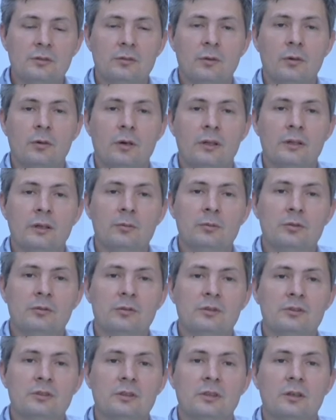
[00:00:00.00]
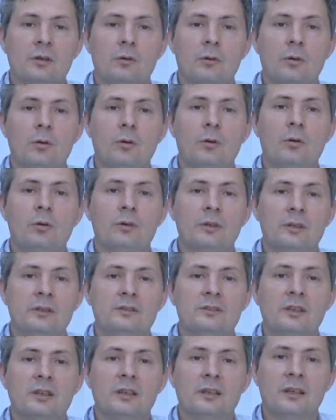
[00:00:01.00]
or Adam University or
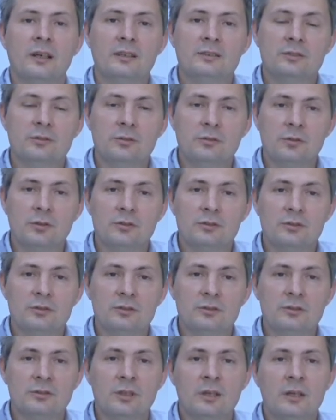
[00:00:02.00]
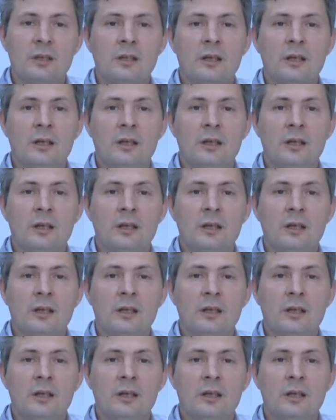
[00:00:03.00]
in the another universities